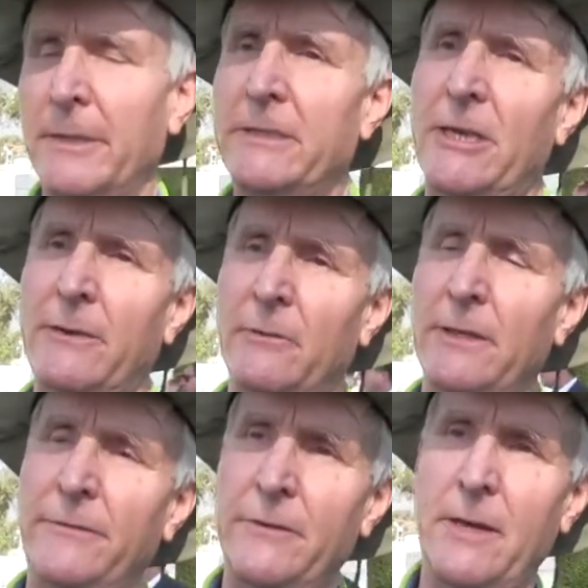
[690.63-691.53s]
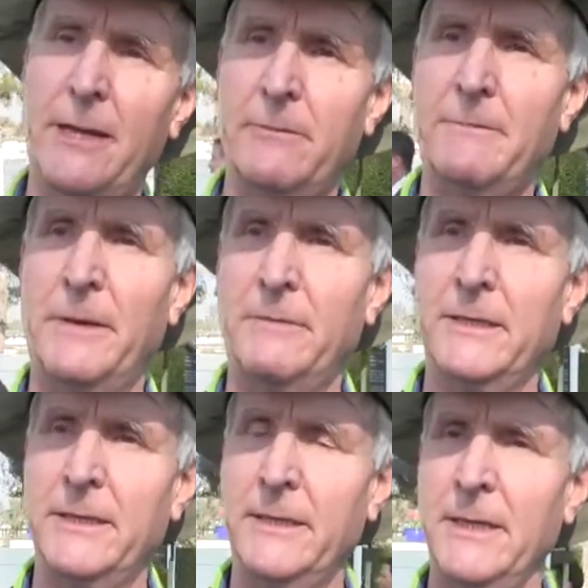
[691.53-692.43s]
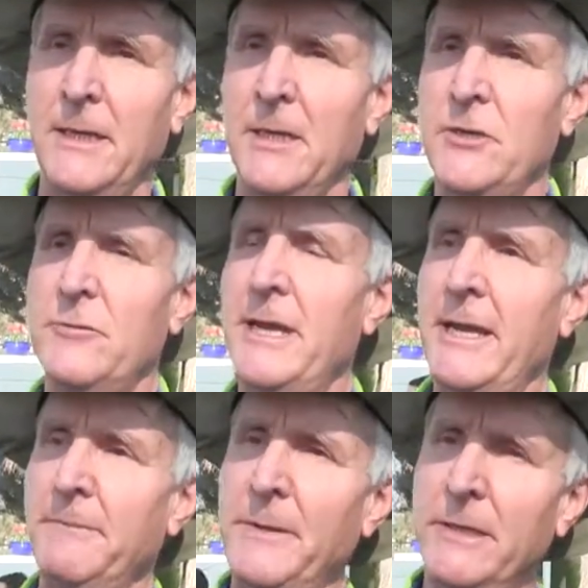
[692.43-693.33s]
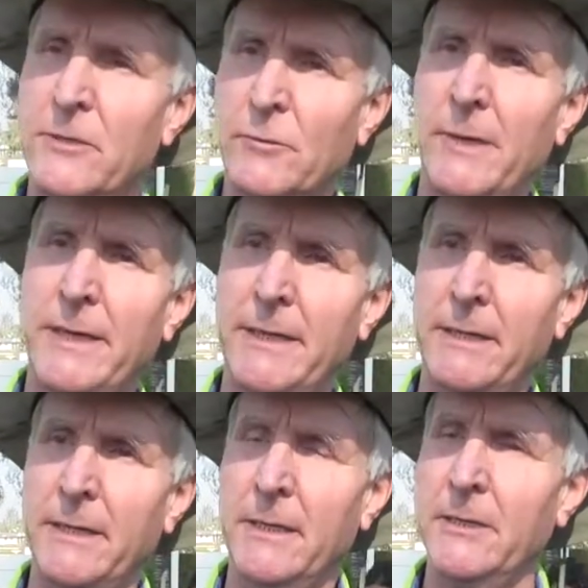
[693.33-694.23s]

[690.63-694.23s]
But generally, if you're not a Republican, you can't be a Green.